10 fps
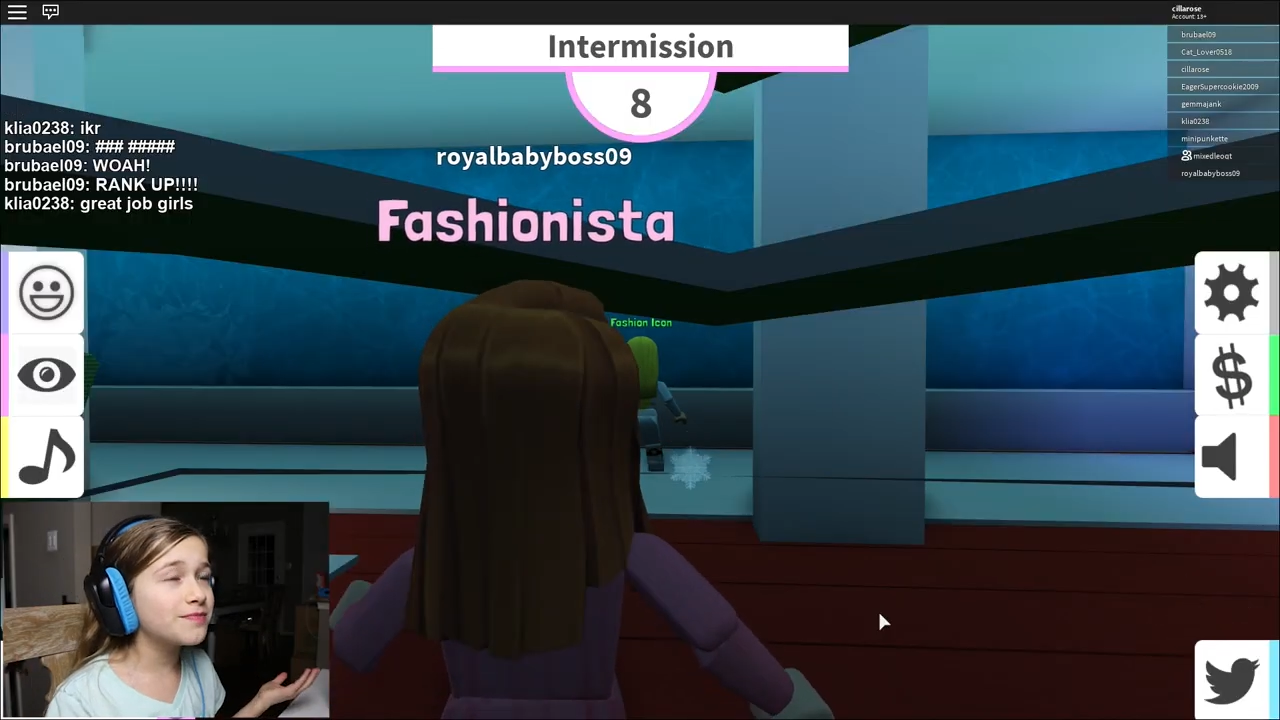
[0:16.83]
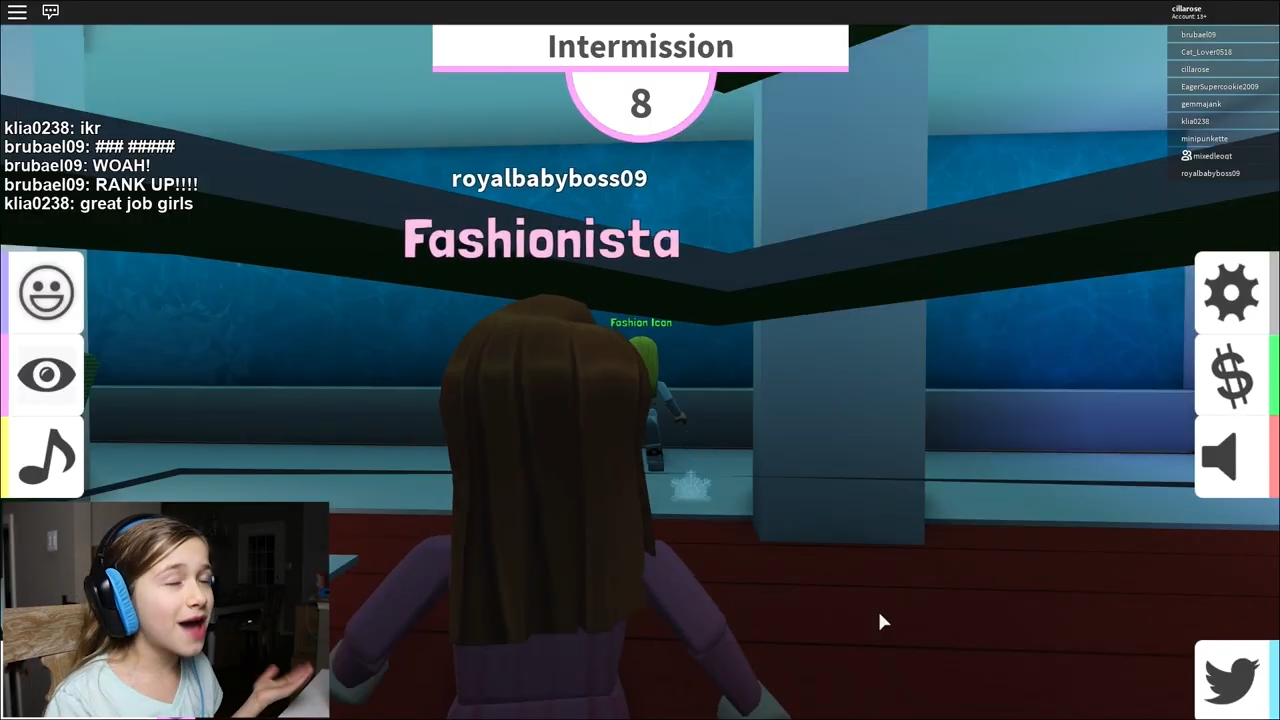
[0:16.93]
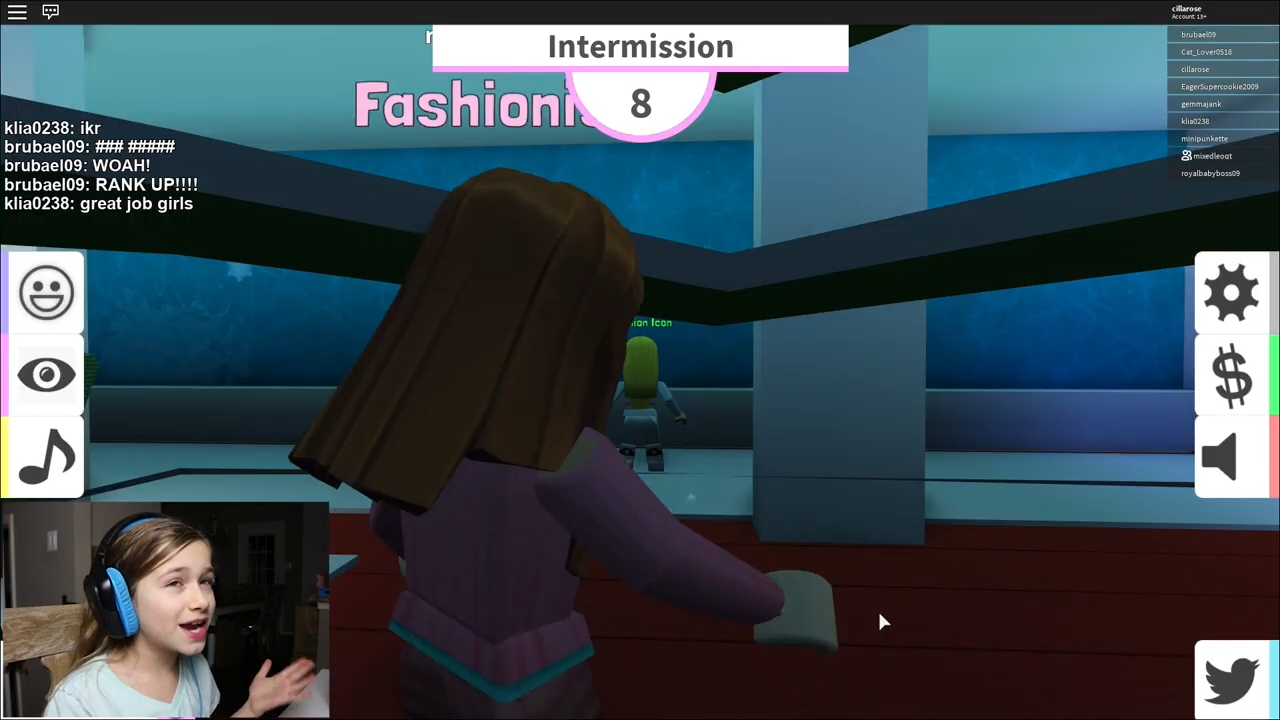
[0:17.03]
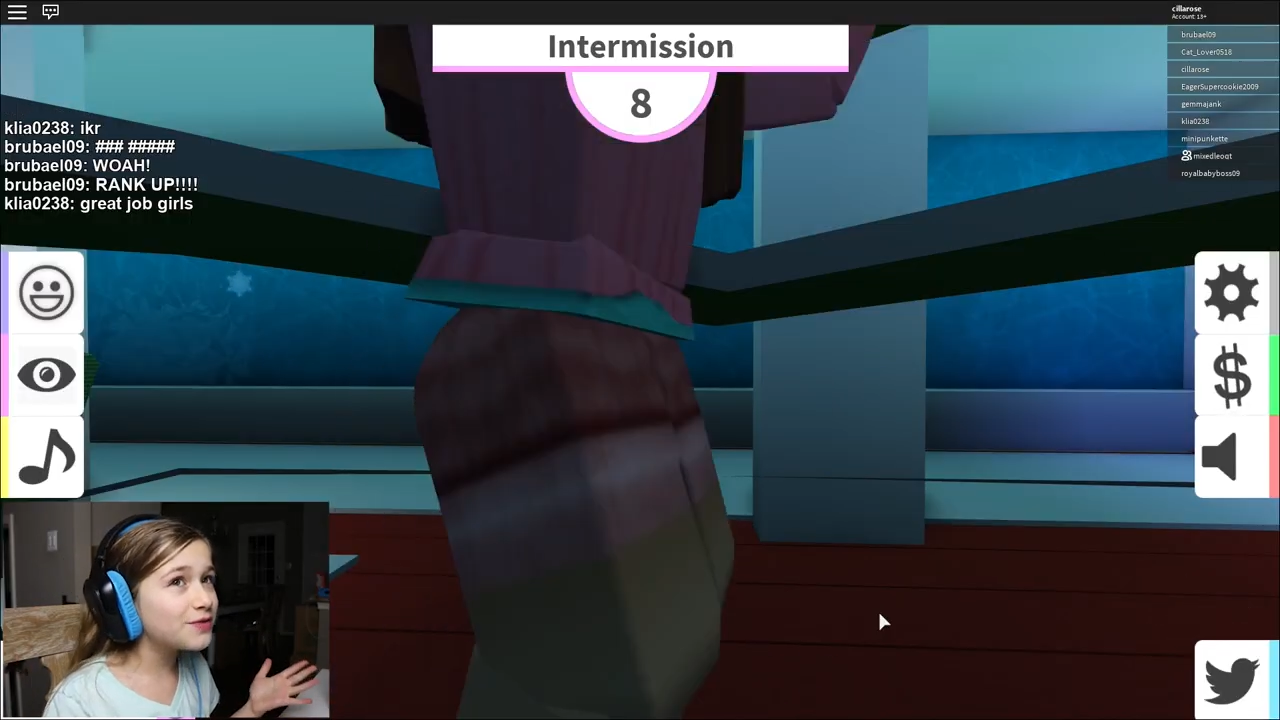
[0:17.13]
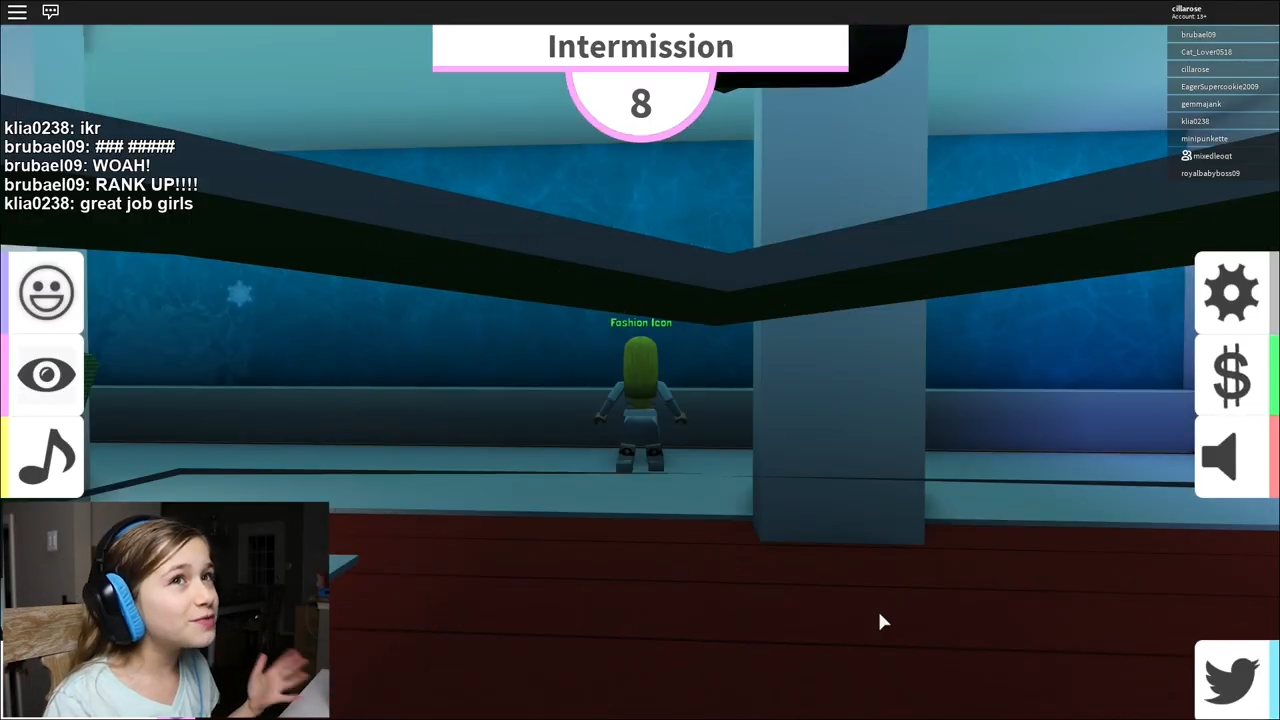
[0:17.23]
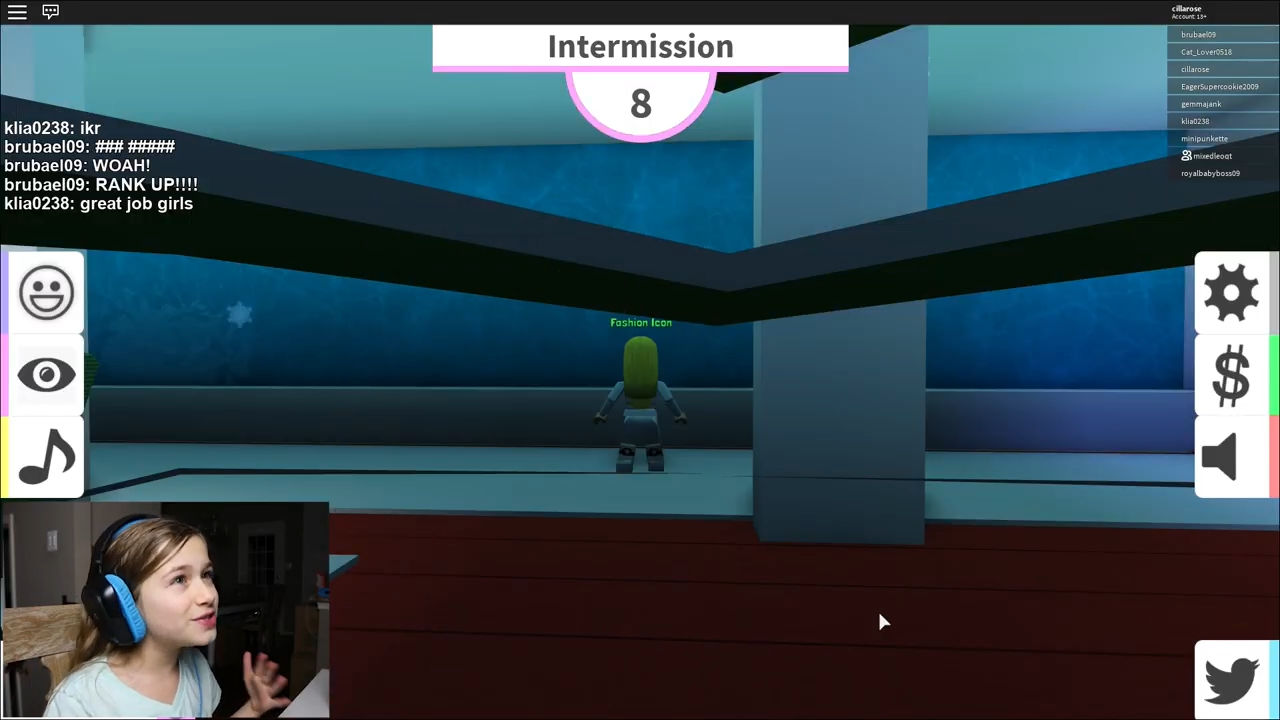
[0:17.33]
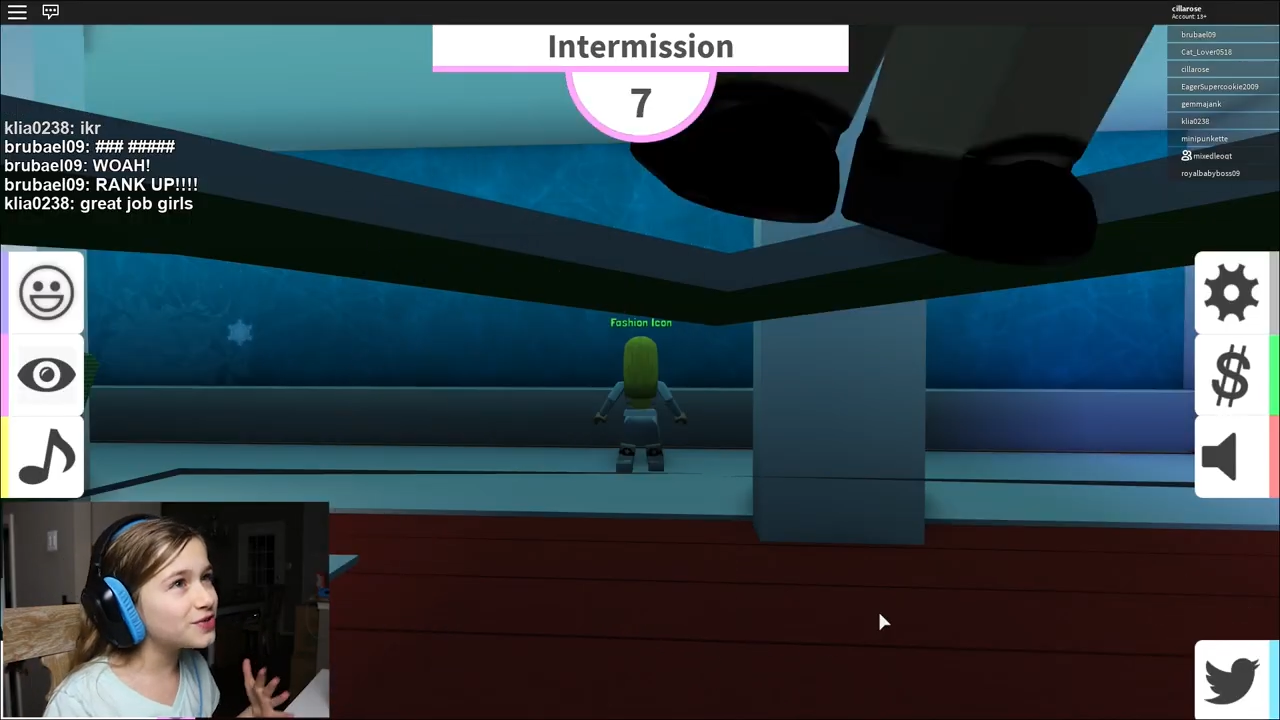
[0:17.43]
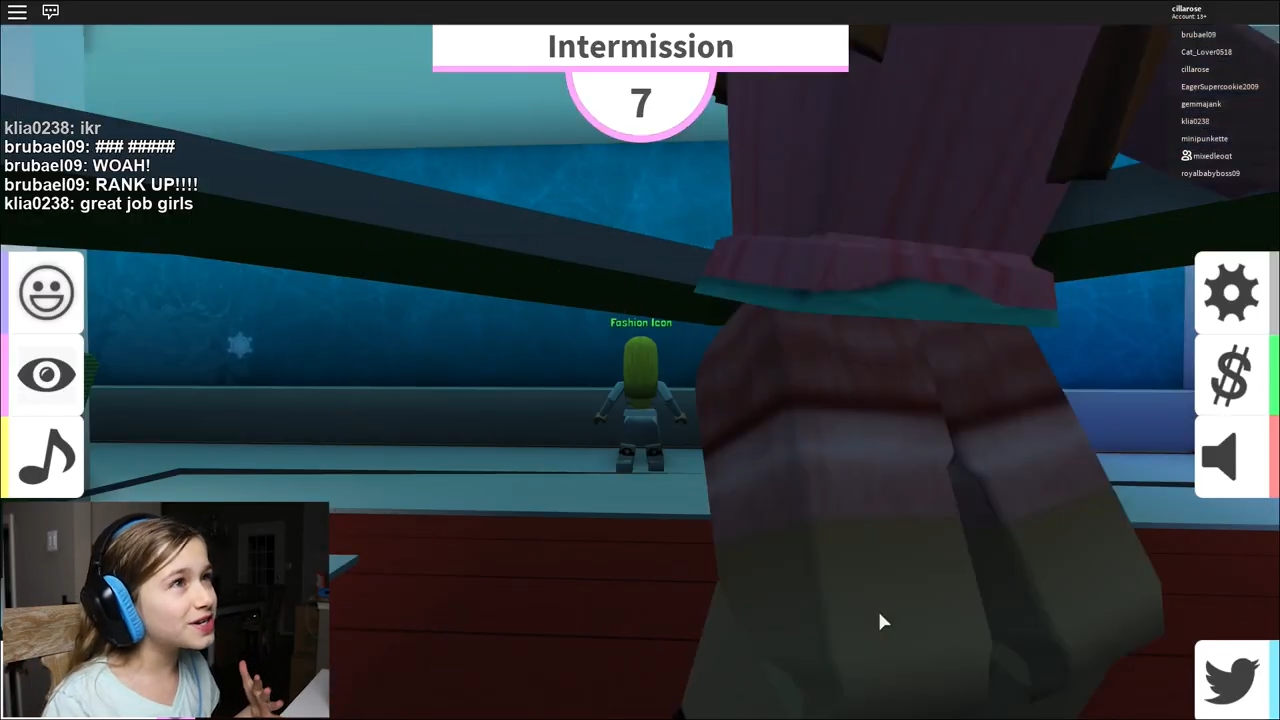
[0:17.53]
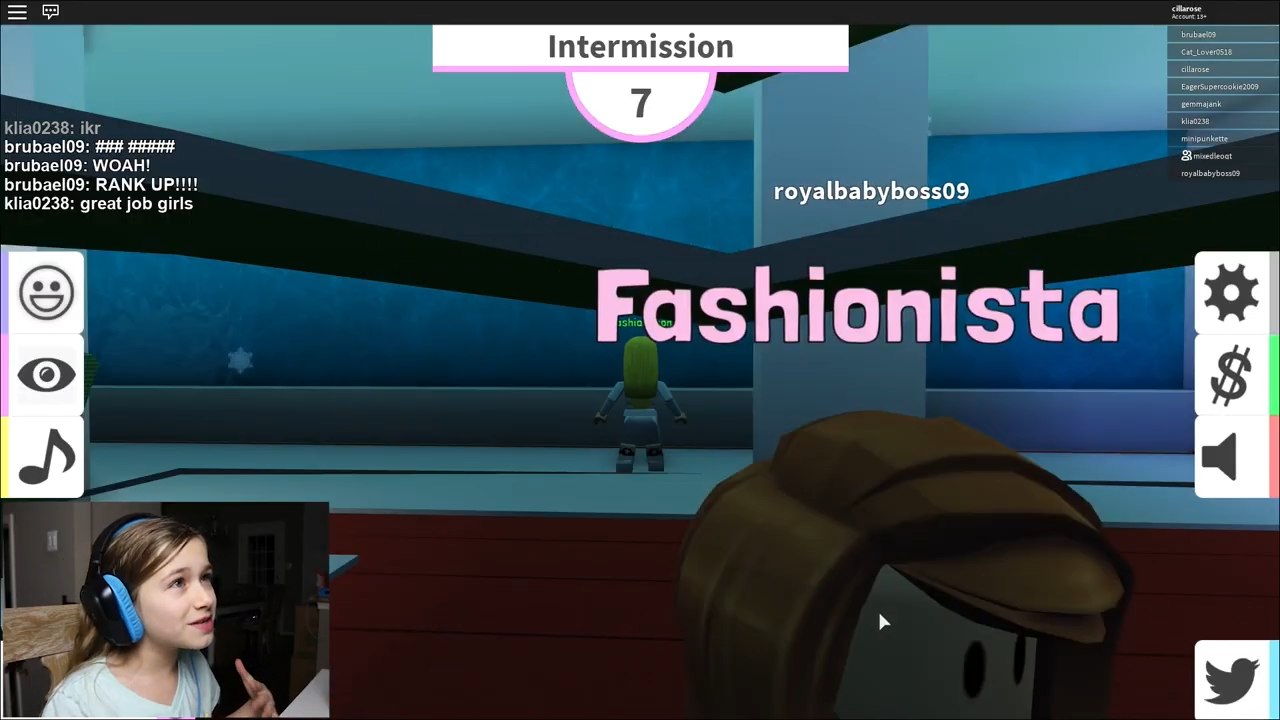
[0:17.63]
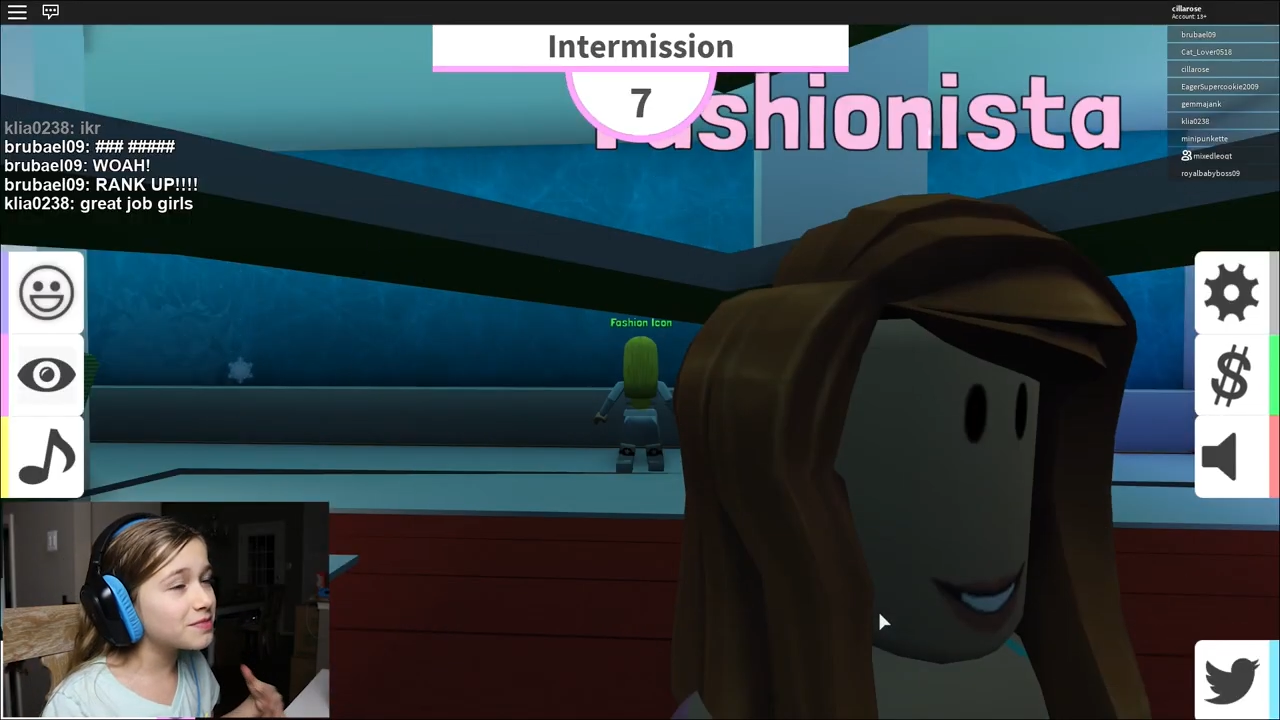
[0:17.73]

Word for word: Maddy will be joining